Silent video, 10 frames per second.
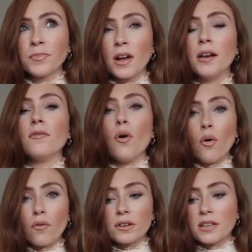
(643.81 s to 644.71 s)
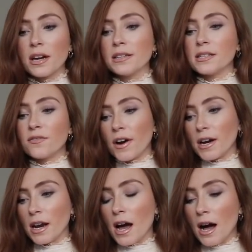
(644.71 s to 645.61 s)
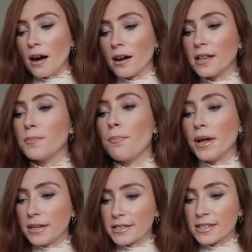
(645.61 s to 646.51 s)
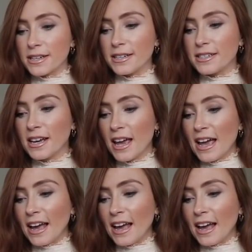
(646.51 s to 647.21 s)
kind of oversized, it's very long, it's belted.